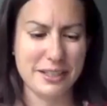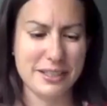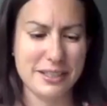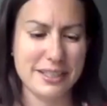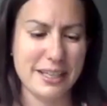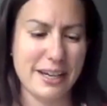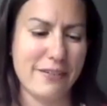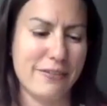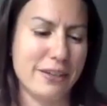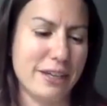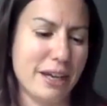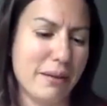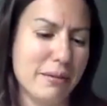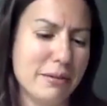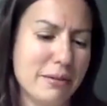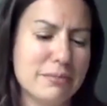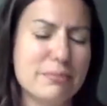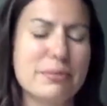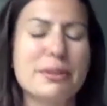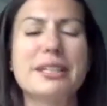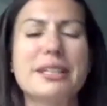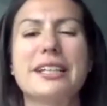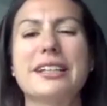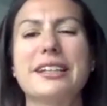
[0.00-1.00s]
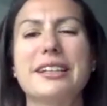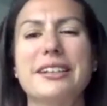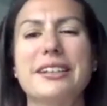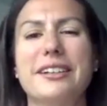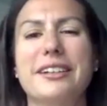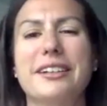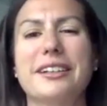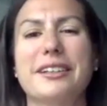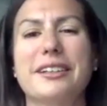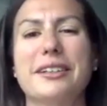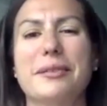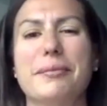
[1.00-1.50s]
laughing. I'm going to bring in
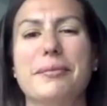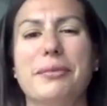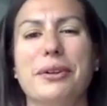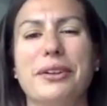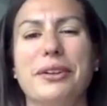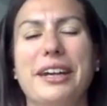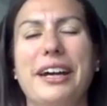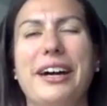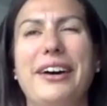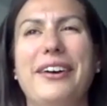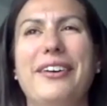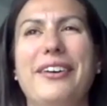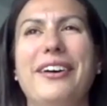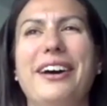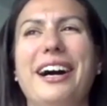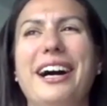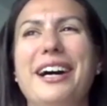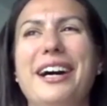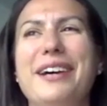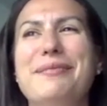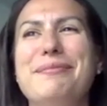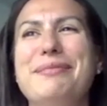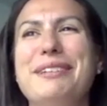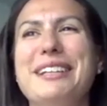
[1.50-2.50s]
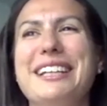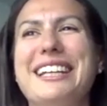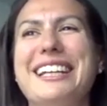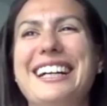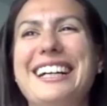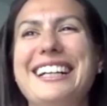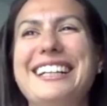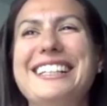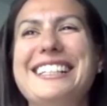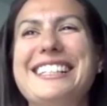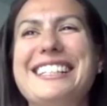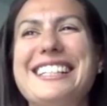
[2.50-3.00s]
Kira Kimball now
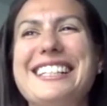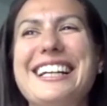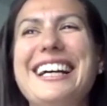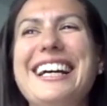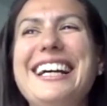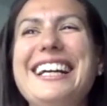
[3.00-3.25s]
because